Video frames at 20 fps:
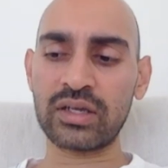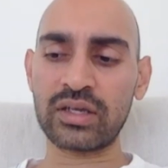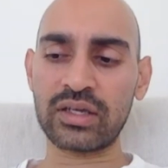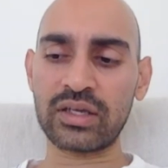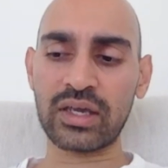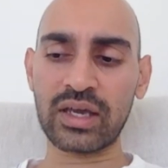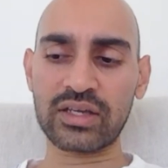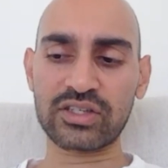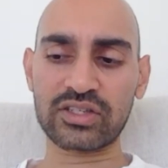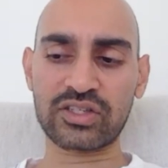
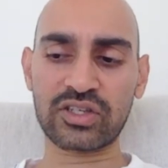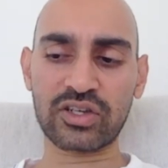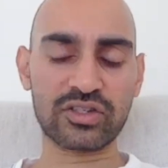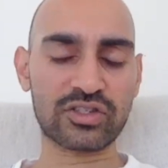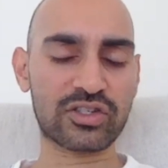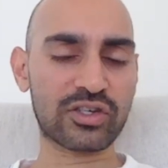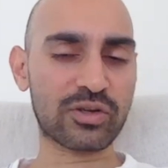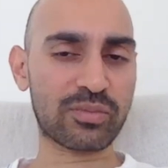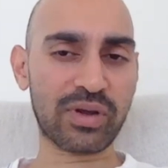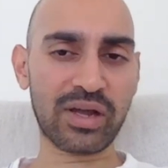Yeah,
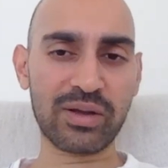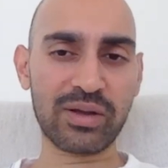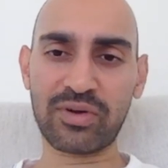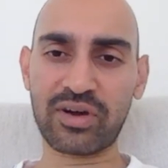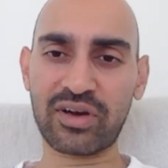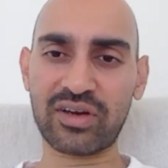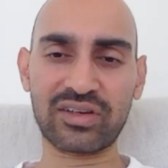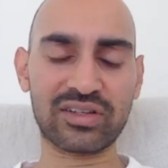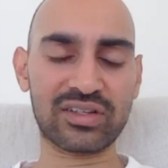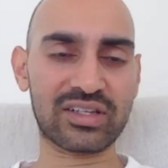so my
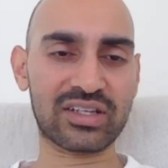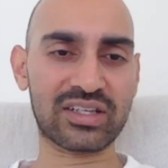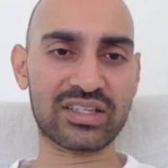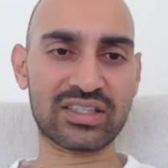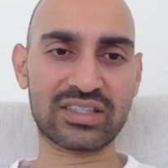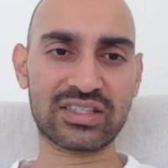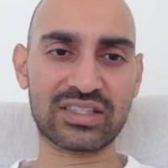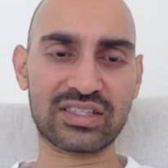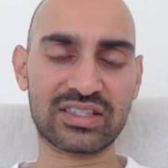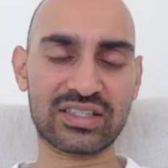model
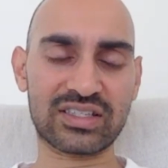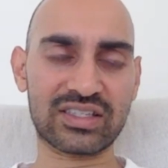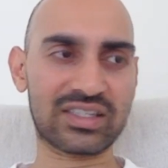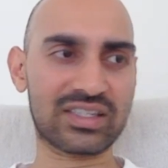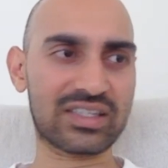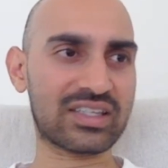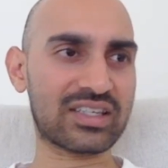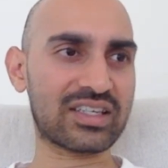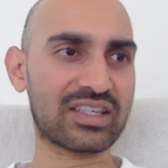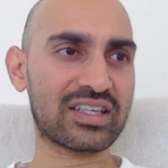is
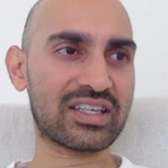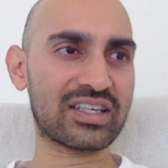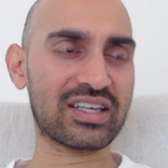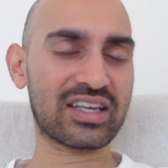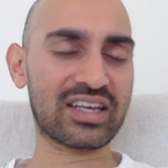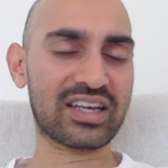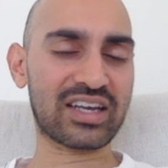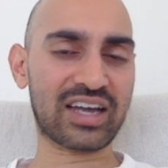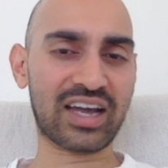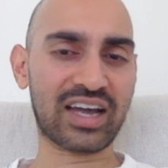
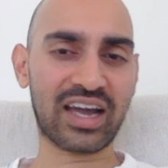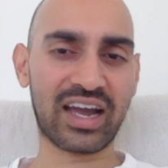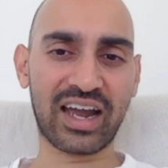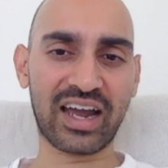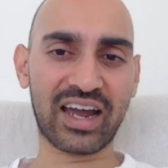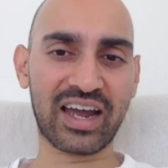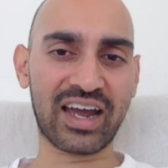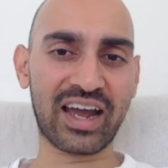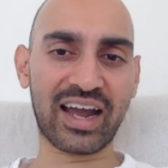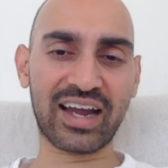
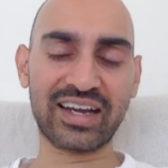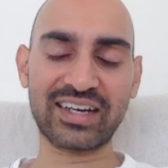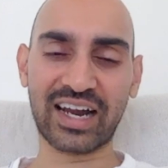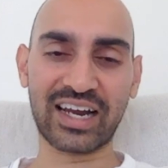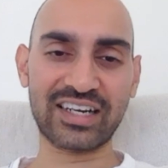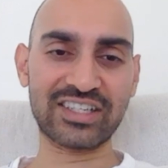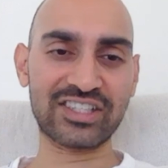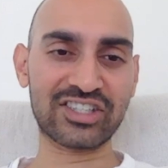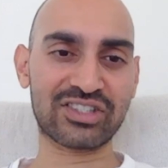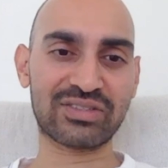
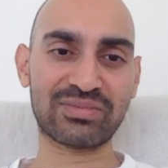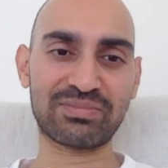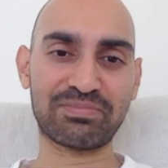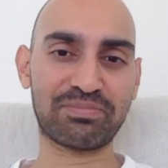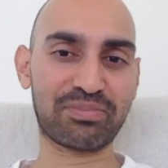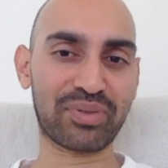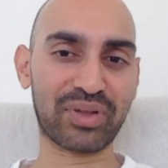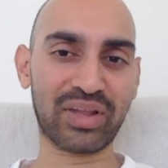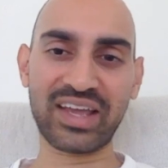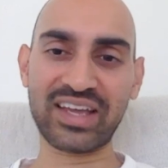I
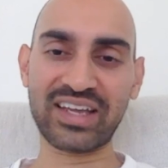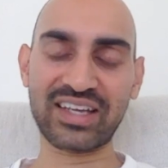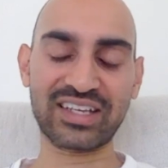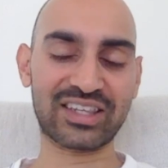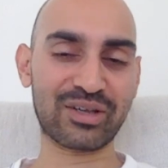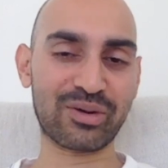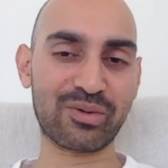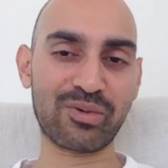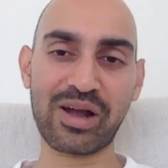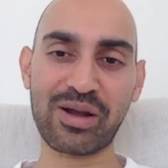just blanket
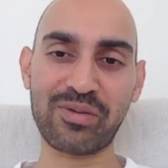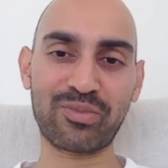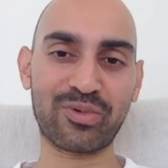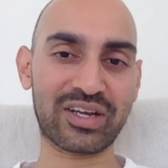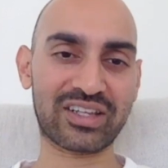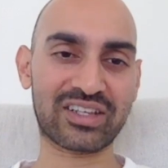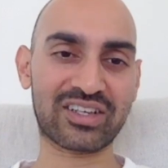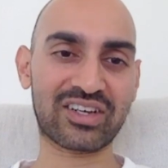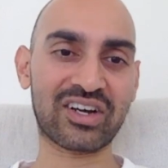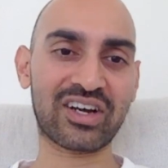the web
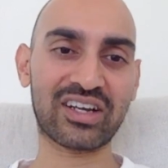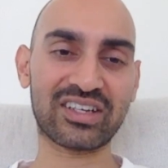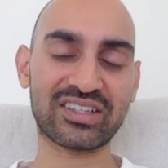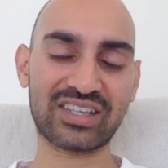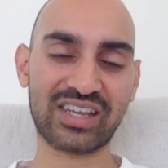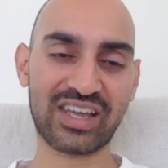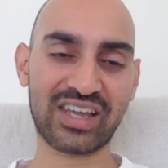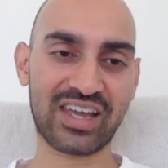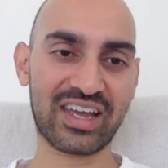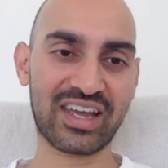with
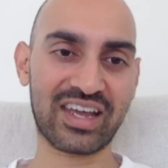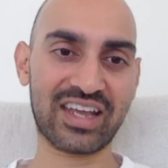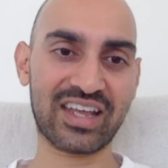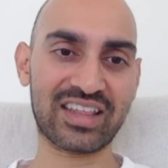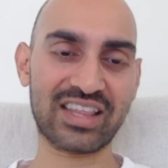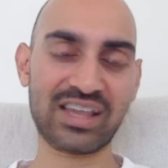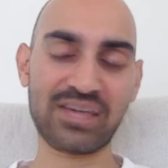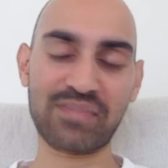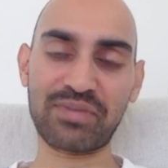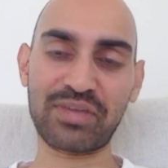content
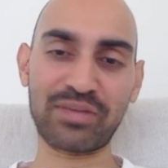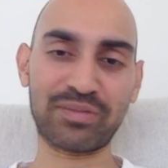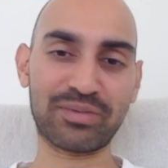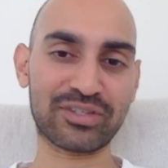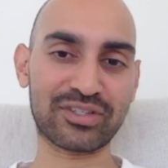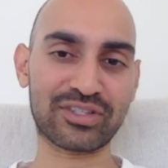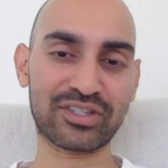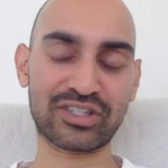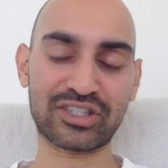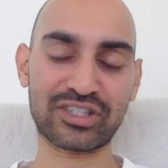that people
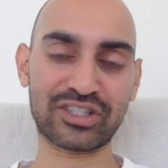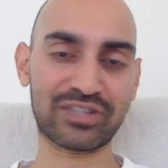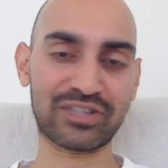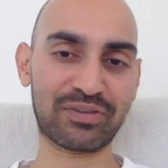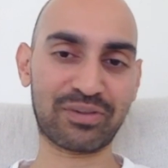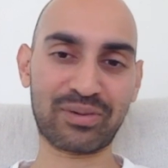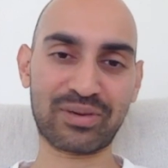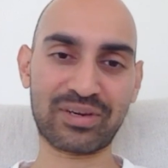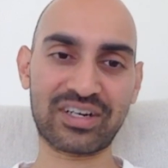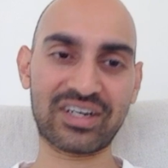search
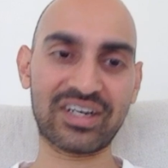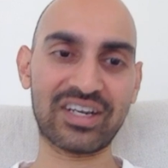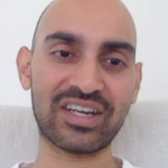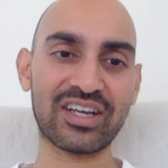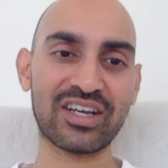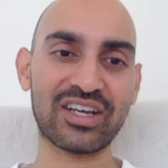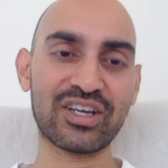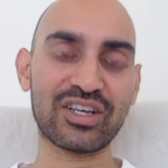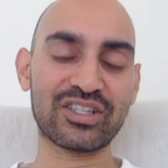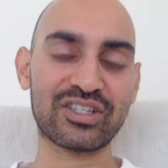for.
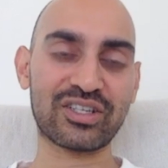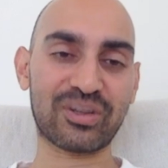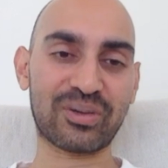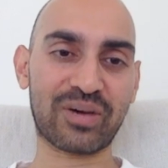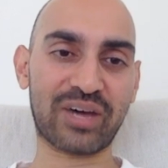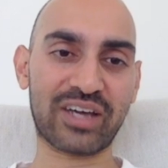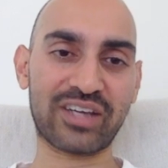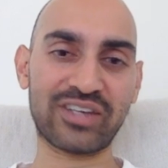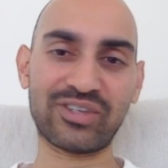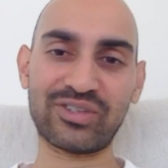So
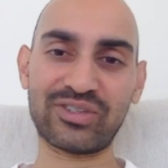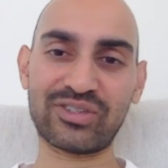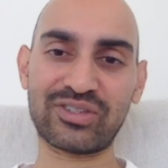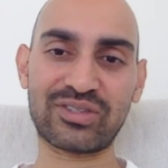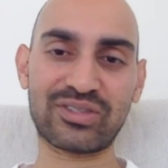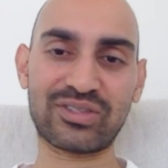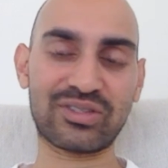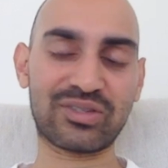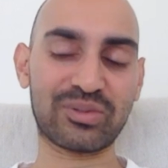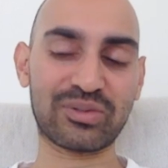I
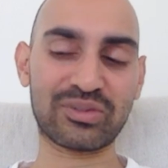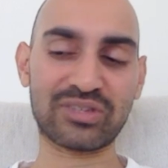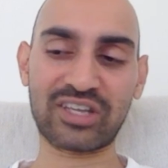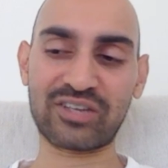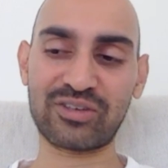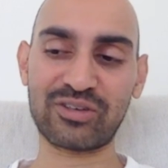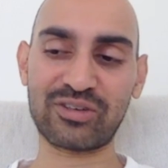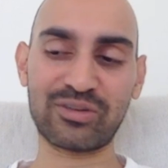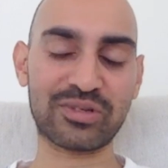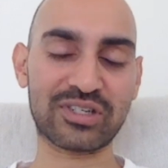use tools like
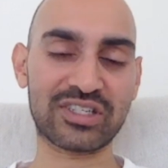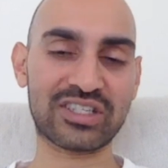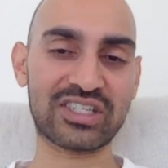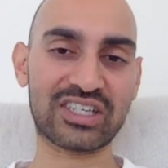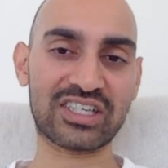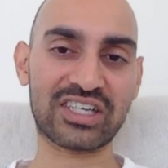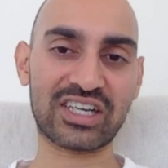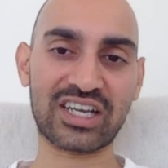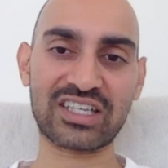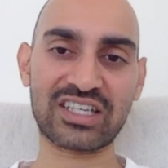
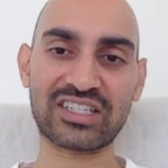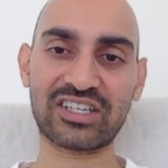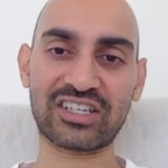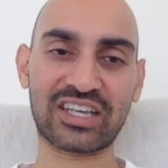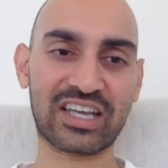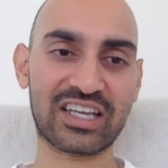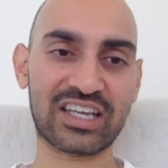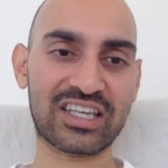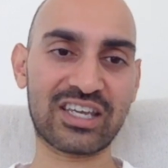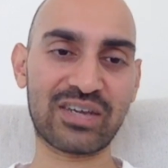Ubersuggest, look
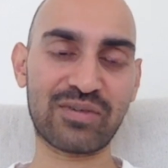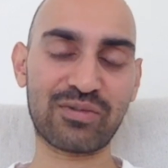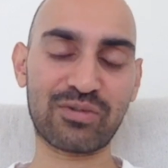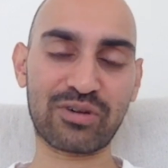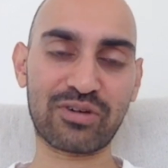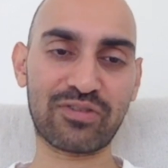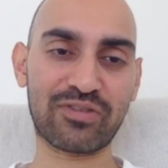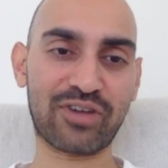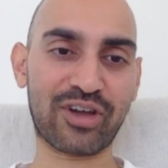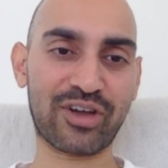at
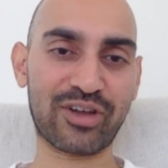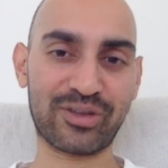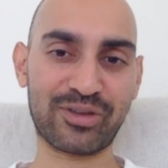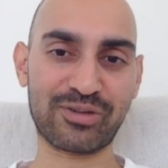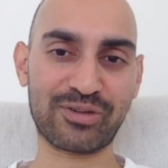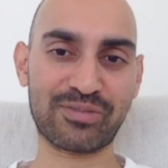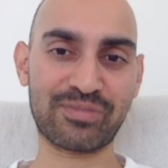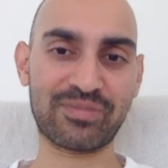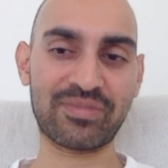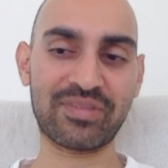keyword
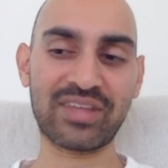volume,